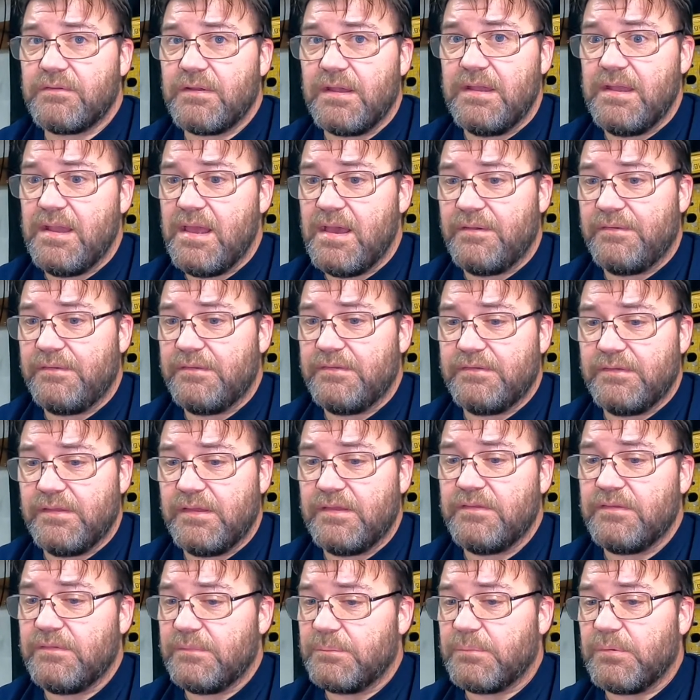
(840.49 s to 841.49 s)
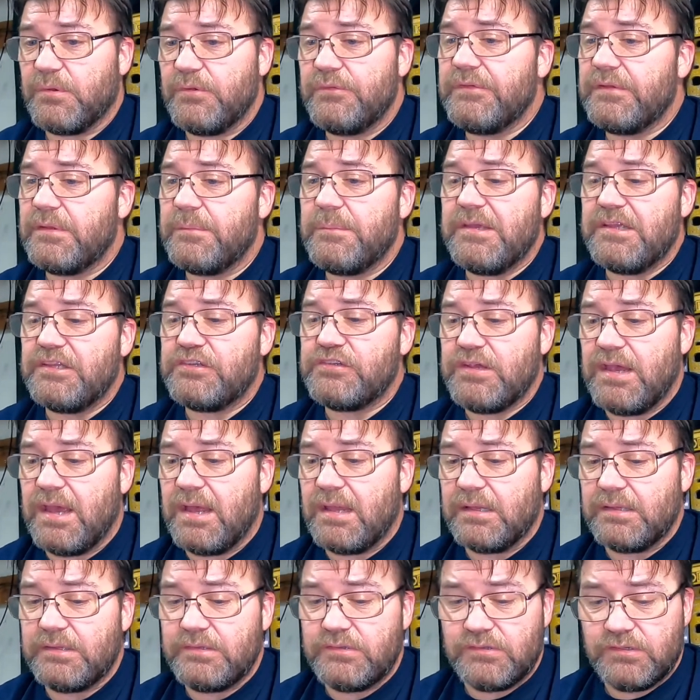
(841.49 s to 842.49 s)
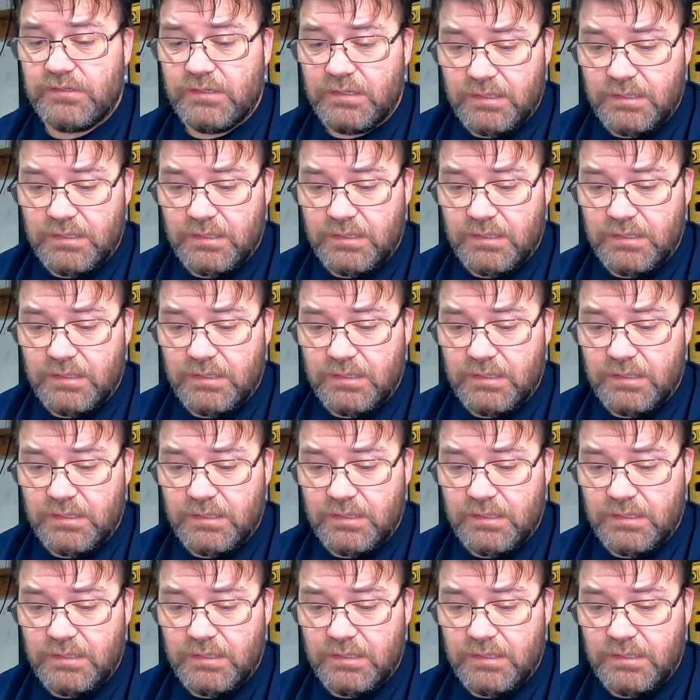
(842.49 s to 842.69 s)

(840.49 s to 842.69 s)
right now is proving to be a challenge.